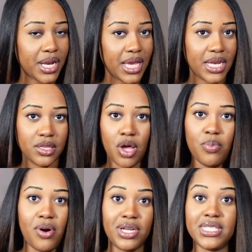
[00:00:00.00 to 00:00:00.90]
it in the low
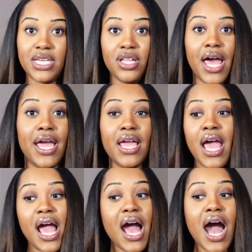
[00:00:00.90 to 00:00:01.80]
ponytail. Like,
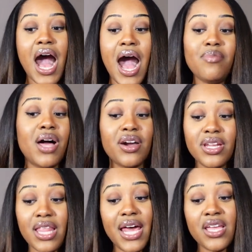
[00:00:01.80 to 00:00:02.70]
I'm not
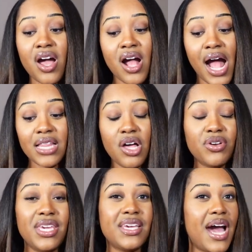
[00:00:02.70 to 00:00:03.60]
gonna lie to y'all, I
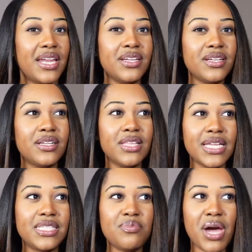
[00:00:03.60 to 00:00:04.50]
low-key kind of
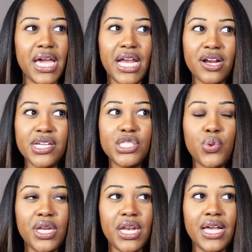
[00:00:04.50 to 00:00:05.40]
neglected my hair in
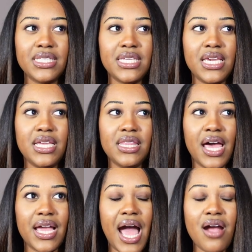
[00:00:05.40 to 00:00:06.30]
2019.
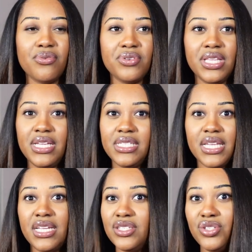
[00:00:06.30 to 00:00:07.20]
Like, I really
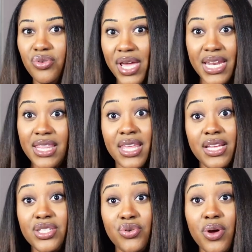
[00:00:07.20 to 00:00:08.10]
didn't do
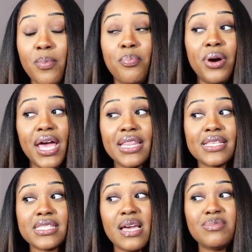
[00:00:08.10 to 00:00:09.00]
anything to it, but at the
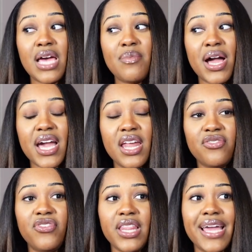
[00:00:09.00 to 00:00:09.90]
same time, I kind
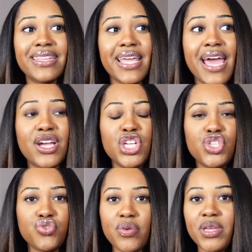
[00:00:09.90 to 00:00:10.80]
of feel like that
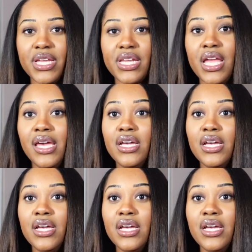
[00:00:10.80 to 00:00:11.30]
contributed